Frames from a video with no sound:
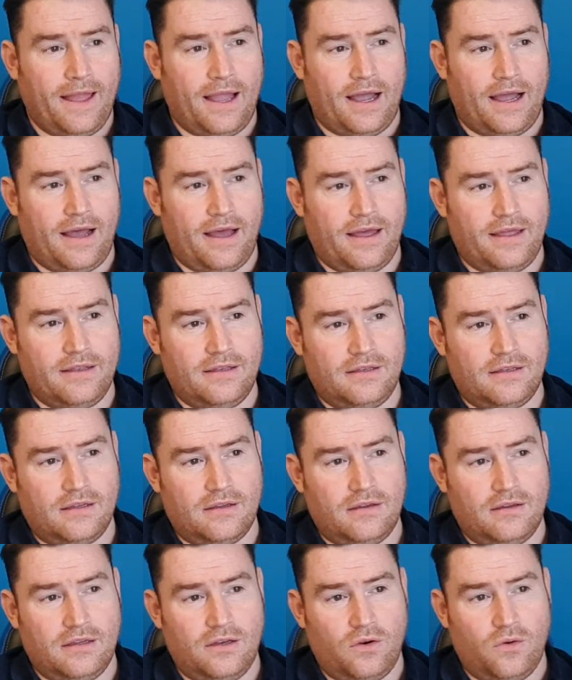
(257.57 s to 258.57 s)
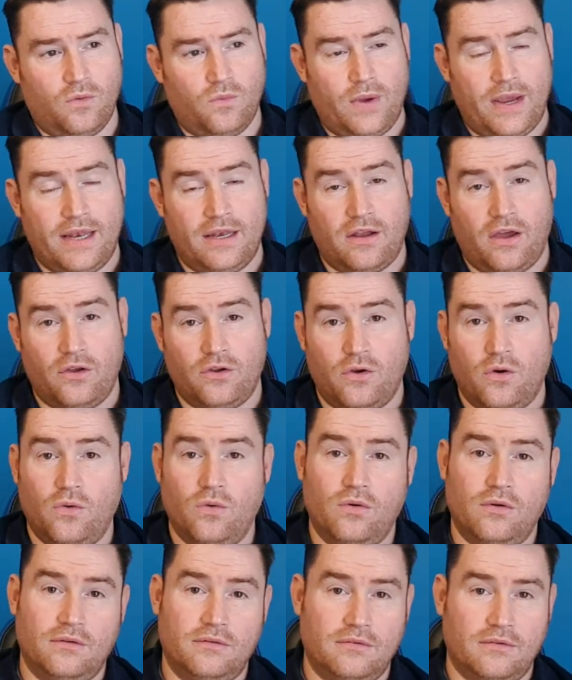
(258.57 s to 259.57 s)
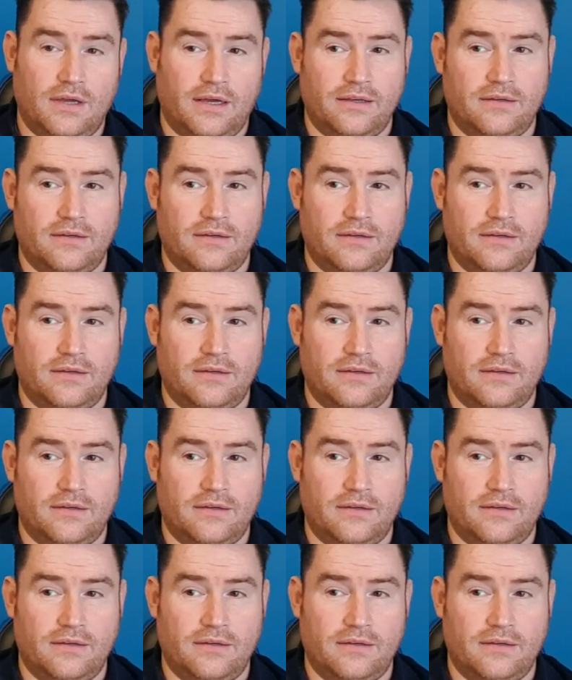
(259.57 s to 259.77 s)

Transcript: And, you know, we'll now go and,